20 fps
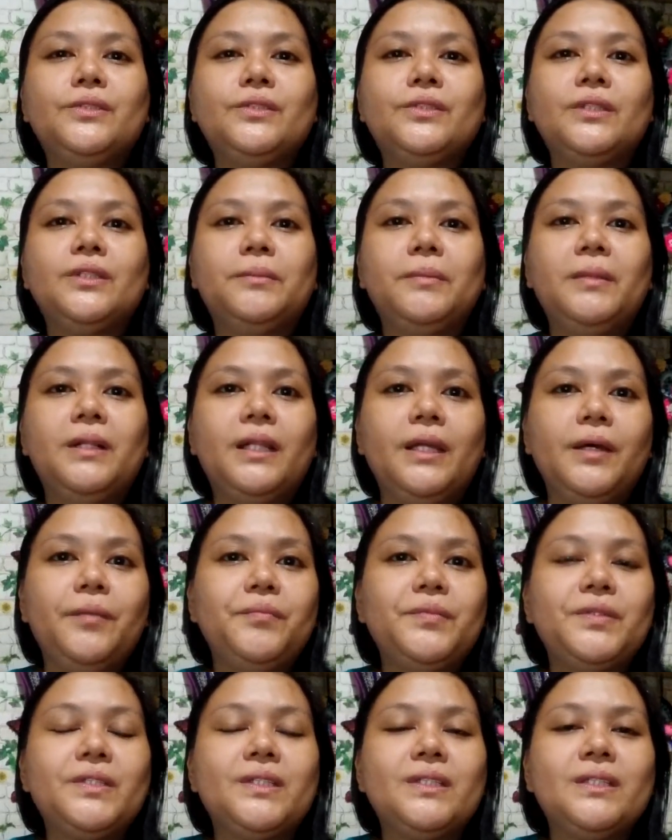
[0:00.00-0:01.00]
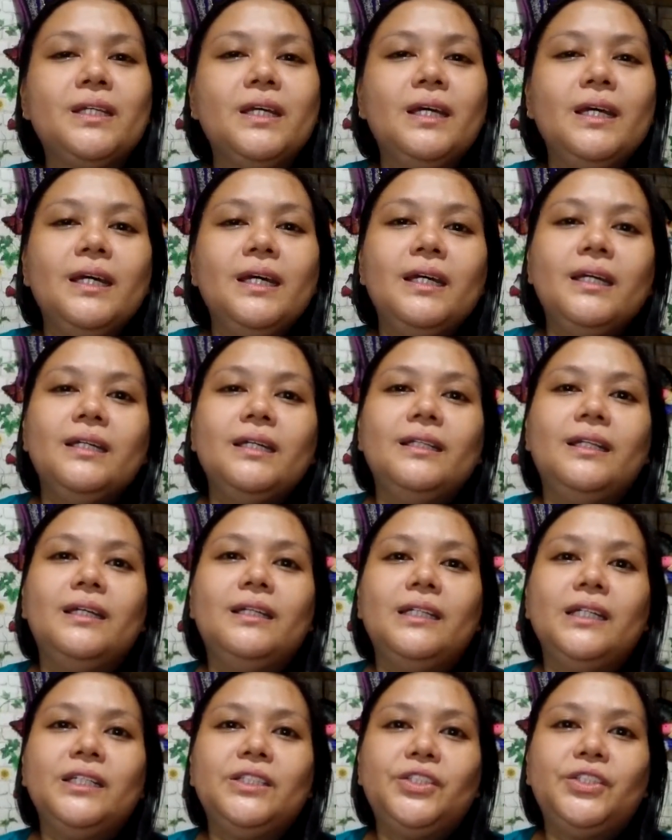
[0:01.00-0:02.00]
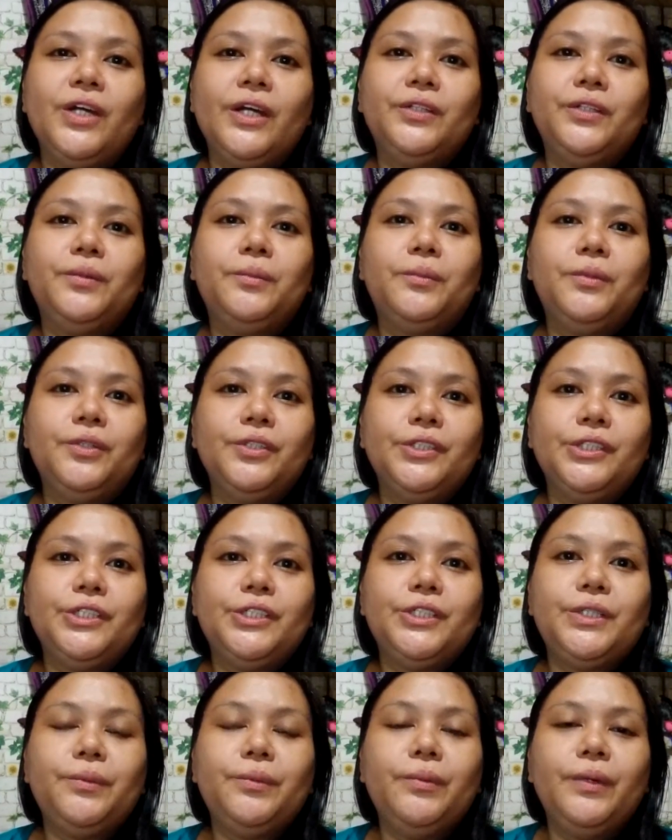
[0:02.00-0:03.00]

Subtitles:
some clips that I try to merge